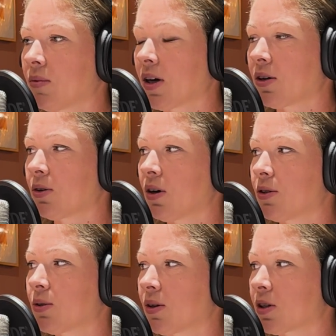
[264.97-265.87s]
I don't know how
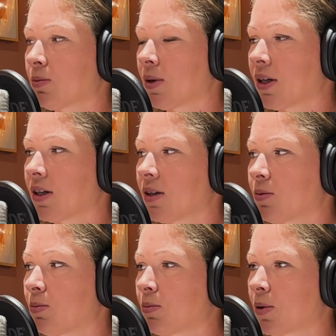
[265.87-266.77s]
to explain
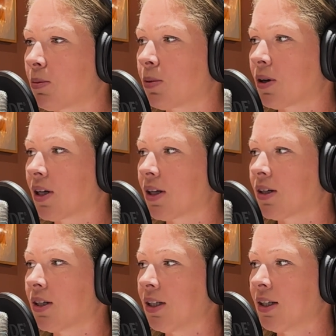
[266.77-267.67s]
it
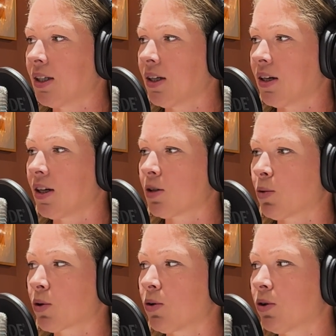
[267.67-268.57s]
properly. It's
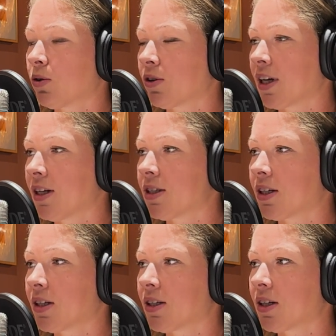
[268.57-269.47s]
more
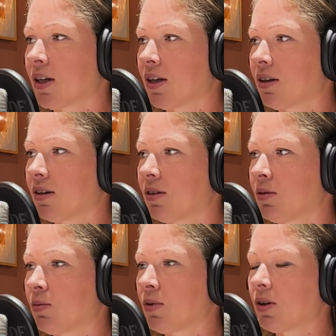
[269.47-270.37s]
Goal-oriented, and
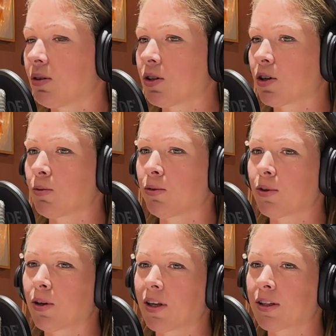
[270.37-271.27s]
some of
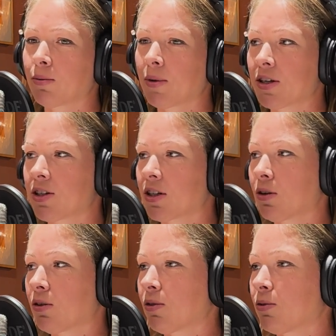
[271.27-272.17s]
the magic
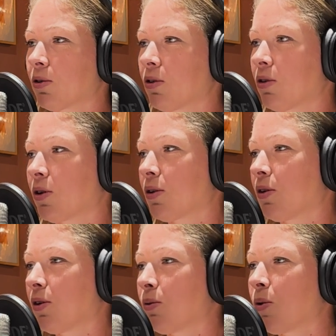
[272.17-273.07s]
or
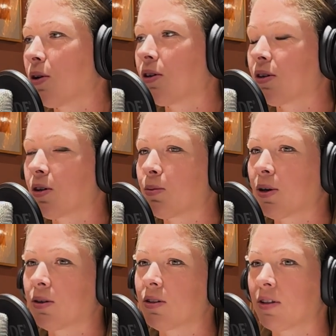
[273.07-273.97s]
the wonder
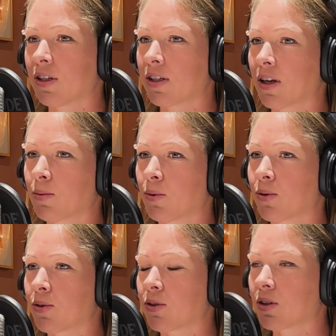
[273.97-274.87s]
about these
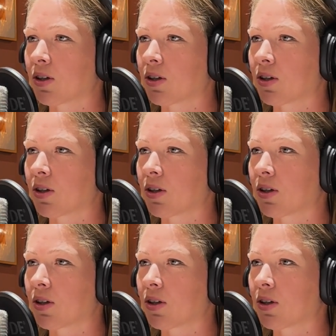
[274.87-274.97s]
animals.